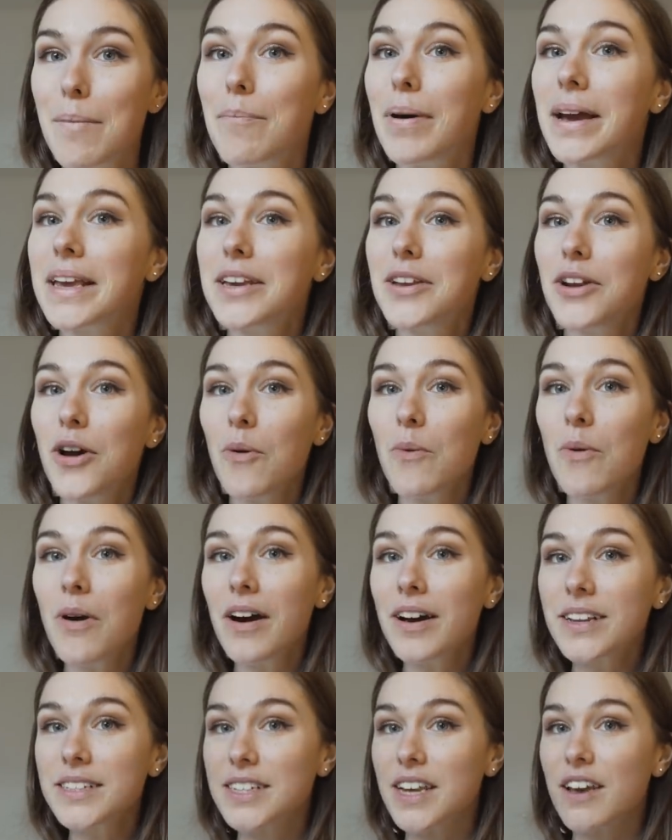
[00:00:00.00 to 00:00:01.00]
But you know
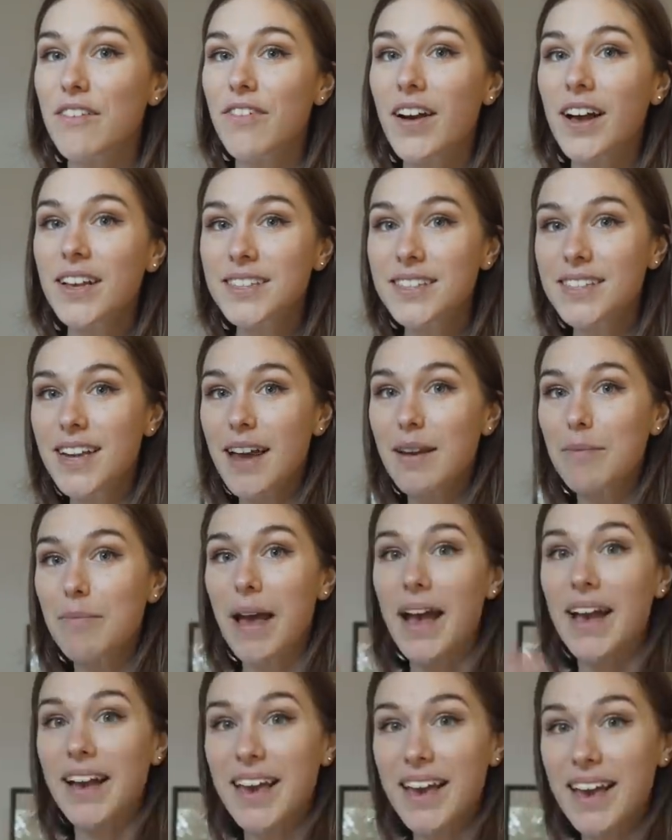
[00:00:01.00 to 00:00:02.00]
what? If I stand
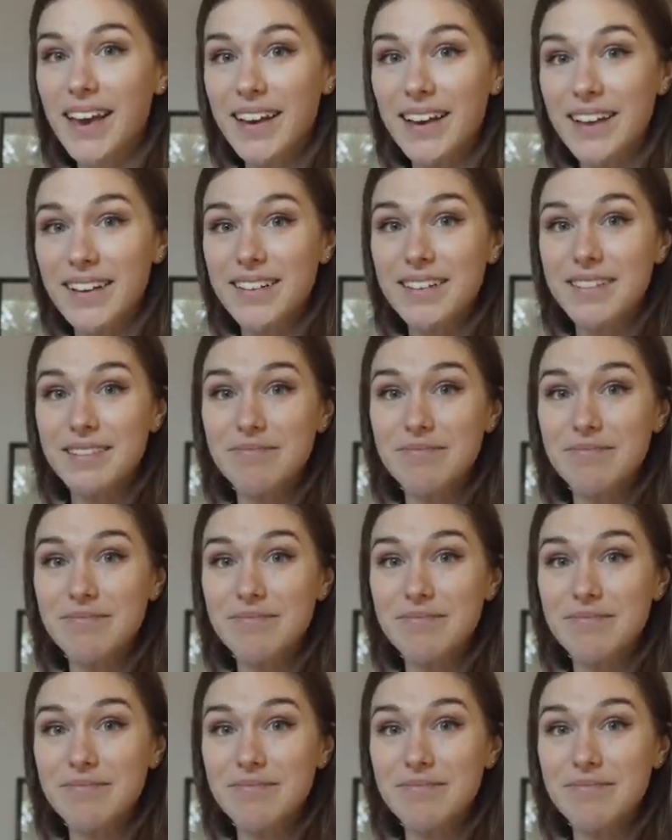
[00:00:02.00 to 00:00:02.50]
back here,